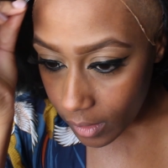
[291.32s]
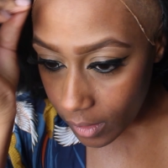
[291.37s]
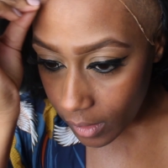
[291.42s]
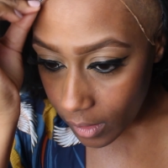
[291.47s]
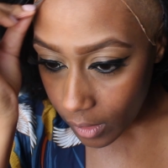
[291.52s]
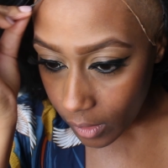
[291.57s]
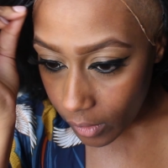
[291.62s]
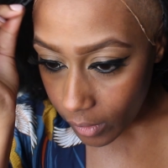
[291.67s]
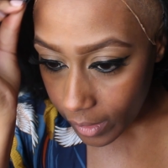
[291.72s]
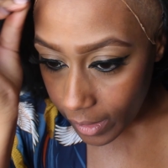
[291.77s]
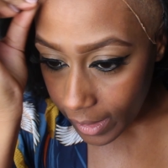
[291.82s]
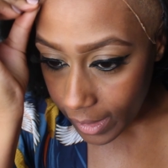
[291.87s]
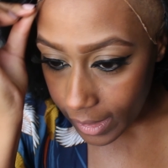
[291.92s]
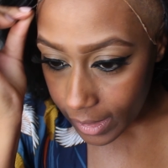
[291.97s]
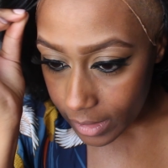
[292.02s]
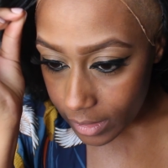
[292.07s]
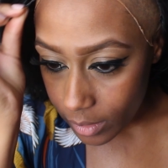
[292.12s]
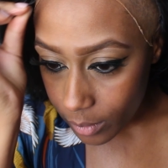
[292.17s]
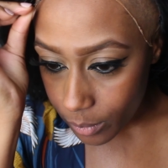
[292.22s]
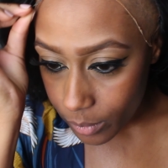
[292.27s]
Okay,
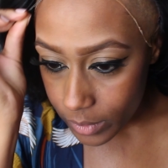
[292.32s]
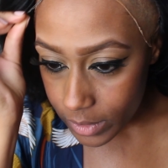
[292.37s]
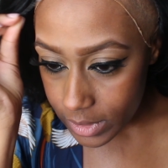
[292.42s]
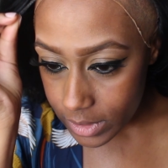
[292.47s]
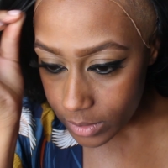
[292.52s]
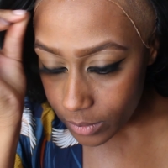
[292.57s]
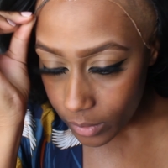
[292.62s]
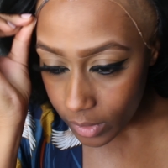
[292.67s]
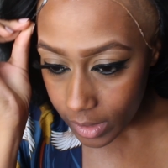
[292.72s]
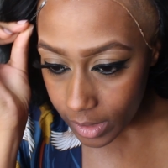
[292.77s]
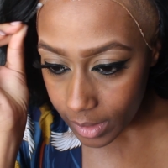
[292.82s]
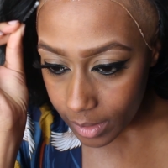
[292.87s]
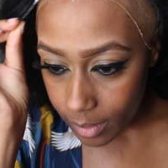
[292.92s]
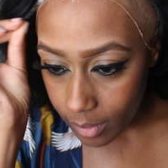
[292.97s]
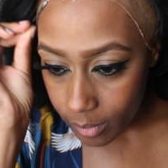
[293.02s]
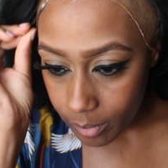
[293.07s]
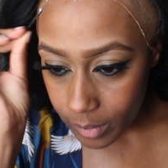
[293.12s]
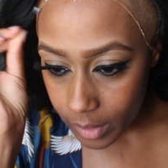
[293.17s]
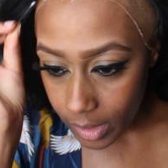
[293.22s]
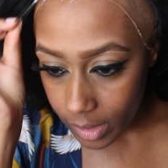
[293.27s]
and the reason why
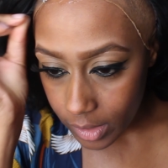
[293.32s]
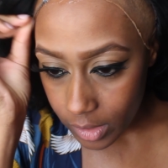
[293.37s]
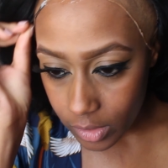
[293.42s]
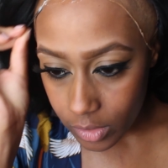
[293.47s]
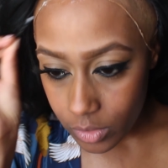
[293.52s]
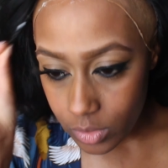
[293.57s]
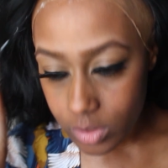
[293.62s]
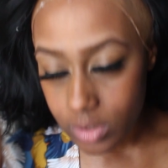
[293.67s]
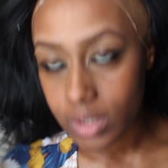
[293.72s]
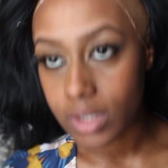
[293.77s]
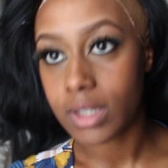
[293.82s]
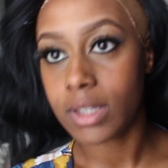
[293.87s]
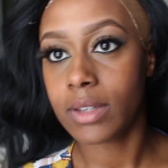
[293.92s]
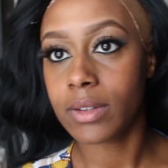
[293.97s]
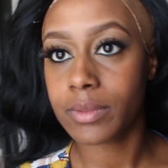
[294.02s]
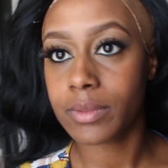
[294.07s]
I'm not using